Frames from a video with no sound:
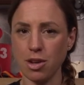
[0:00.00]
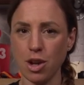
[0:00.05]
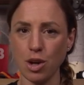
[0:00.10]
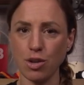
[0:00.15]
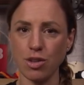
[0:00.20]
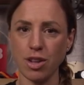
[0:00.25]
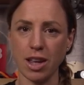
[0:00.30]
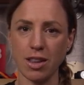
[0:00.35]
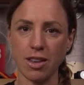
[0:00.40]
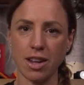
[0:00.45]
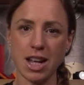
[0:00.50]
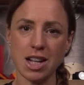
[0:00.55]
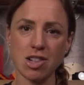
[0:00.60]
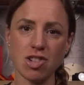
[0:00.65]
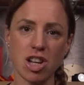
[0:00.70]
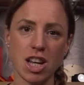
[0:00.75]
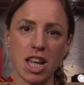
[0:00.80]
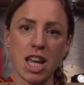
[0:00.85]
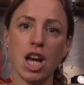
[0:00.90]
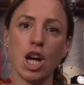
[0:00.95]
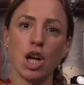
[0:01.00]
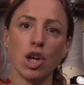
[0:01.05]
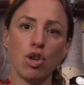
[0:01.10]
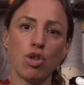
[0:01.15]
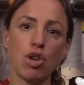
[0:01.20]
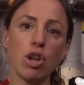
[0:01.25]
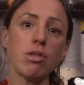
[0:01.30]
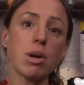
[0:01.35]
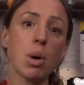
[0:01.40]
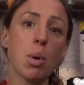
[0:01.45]
noting that actually you
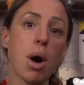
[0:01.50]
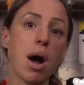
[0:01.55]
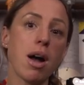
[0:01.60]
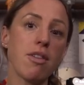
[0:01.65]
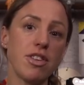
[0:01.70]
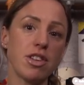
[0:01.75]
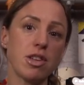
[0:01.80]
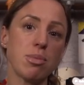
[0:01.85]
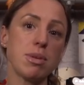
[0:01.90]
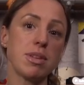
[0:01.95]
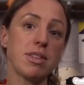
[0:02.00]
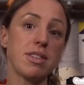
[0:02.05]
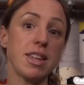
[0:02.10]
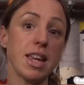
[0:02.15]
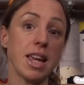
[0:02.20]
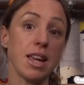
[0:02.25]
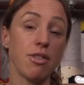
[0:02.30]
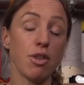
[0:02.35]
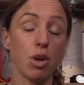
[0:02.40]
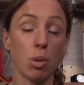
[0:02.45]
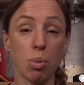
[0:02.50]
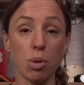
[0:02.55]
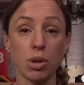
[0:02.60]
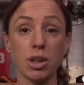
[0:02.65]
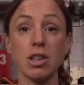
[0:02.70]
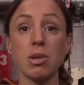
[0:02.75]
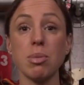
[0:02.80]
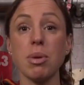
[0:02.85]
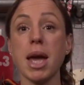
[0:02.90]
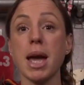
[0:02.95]
do require vitamin C for your
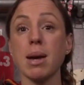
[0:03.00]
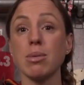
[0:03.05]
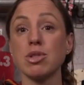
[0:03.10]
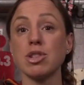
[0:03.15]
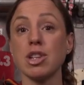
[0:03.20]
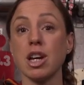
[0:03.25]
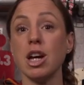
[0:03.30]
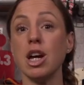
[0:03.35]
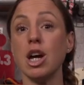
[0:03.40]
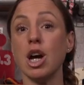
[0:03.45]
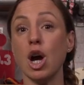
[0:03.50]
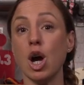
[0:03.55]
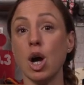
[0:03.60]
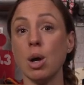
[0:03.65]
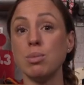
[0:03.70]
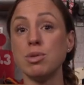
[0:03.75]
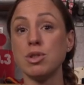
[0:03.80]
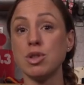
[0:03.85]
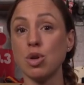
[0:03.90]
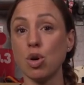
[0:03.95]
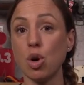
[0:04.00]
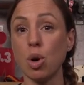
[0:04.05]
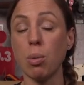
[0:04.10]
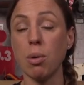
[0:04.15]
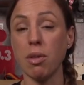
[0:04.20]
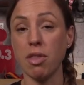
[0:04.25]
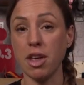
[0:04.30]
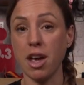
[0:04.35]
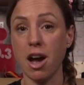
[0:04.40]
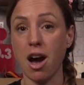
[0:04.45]
body to be able to
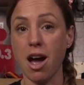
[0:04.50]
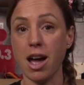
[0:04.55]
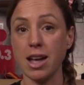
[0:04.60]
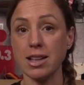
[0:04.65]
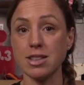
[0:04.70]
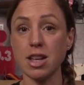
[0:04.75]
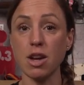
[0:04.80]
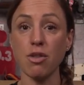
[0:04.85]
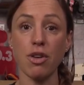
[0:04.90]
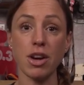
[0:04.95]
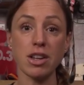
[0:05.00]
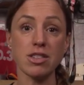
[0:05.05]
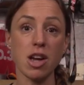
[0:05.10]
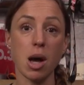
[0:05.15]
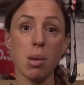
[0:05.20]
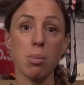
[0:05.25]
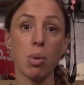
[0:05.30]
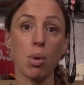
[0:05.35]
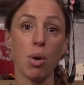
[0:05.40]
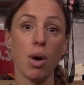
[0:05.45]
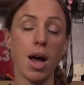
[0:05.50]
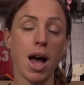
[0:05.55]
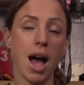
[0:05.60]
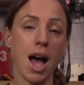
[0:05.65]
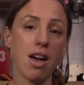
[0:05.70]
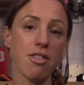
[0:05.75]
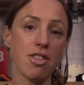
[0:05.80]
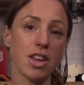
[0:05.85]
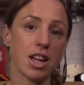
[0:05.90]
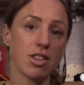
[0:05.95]
absorb the iron. So for example,
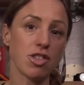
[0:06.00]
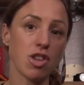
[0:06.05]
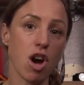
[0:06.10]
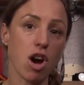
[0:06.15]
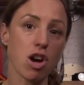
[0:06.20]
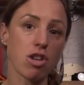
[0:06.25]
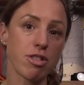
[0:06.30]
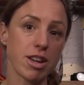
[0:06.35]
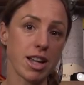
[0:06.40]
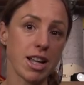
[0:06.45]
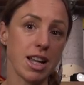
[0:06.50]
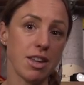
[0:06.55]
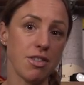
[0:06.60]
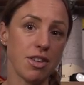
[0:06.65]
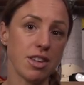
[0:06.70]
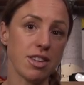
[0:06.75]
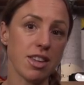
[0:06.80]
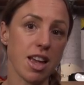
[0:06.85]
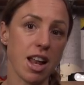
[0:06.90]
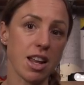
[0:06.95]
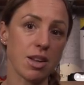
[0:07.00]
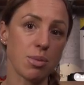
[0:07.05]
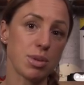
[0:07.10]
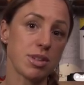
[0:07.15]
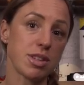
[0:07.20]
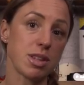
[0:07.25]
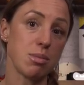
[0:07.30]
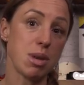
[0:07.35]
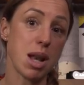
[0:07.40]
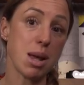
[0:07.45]
having a dark green leafy salad with
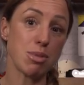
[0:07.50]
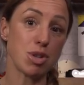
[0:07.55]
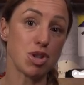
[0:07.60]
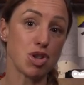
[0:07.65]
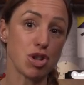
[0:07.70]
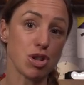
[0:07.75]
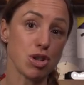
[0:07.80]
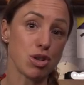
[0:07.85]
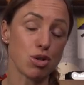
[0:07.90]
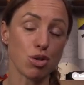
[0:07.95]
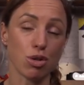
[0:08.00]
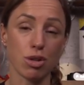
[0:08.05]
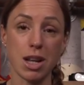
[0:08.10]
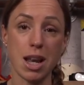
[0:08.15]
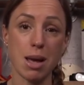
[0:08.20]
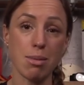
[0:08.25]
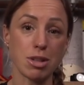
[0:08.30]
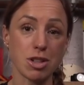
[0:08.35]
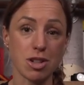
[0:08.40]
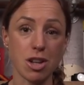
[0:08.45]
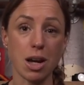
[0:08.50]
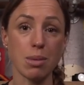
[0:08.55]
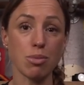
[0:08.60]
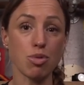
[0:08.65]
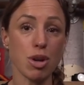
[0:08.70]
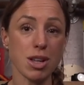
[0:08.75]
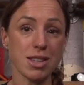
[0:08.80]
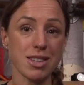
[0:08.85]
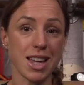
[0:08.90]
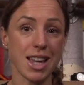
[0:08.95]
some lemon juice or a lemon type
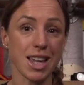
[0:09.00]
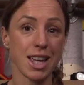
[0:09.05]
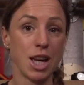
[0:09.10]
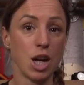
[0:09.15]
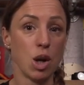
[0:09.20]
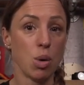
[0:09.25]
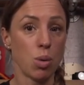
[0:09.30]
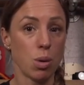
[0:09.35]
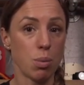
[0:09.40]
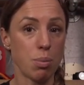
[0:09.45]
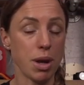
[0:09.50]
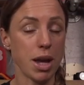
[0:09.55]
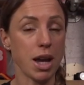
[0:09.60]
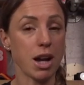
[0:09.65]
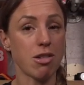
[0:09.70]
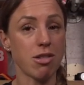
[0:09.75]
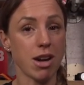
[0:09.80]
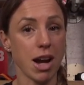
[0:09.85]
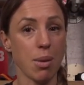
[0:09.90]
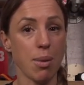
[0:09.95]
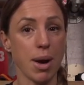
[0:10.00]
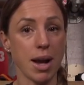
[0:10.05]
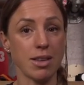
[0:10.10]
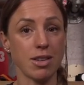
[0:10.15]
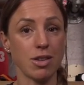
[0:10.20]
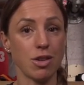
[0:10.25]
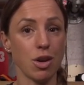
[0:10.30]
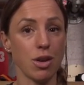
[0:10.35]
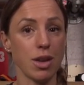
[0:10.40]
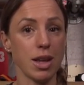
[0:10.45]
dressing would be a great way
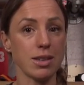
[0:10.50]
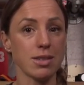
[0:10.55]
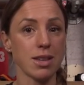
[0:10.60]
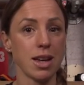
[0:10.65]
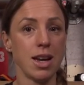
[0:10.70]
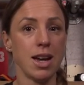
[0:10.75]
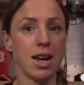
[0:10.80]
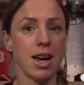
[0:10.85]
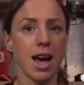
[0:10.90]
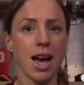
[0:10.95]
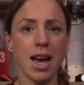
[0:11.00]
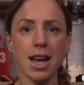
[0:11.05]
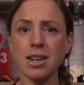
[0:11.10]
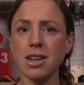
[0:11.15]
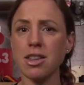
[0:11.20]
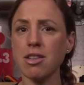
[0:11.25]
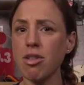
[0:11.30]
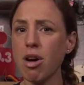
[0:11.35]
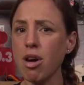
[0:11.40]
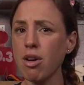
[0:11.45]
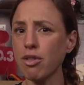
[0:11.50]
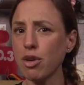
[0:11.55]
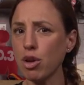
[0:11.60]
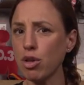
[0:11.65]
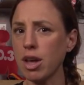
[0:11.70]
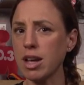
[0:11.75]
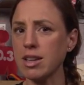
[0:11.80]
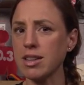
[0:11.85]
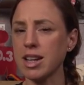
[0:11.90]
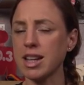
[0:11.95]
to do this. And there are a few
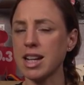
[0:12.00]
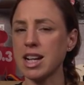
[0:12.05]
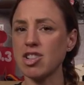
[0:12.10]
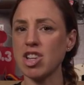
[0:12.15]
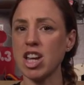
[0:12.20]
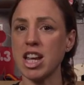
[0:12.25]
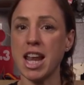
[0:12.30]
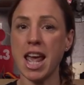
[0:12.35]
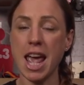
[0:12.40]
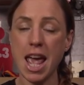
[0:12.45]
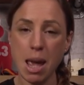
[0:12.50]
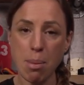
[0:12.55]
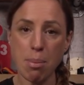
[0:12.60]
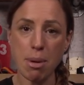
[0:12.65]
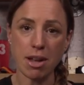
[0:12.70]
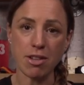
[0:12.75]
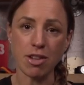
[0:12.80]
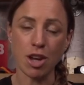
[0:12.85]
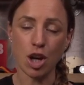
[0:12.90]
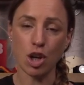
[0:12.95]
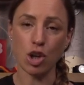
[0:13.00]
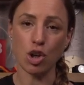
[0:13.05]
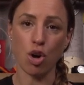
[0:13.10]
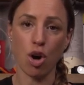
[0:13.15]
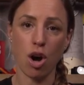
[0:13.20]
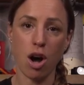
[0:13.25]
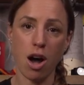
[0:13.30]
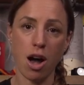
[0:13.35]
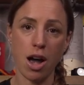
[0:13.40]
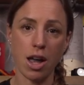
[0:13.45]
things that can actually inhibit
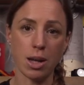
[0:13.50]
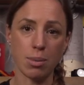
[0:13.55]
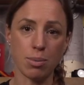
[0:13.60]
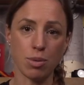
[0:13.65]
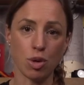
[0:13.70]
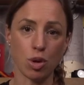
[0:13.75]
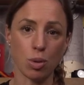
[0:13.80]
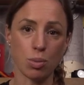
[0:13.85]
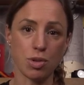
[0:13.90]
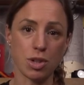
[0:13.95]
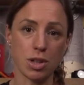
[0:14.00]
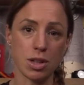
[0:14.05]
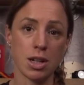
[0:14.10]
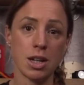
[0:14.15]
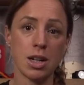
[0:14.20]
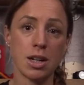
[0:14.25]
your iron absorption,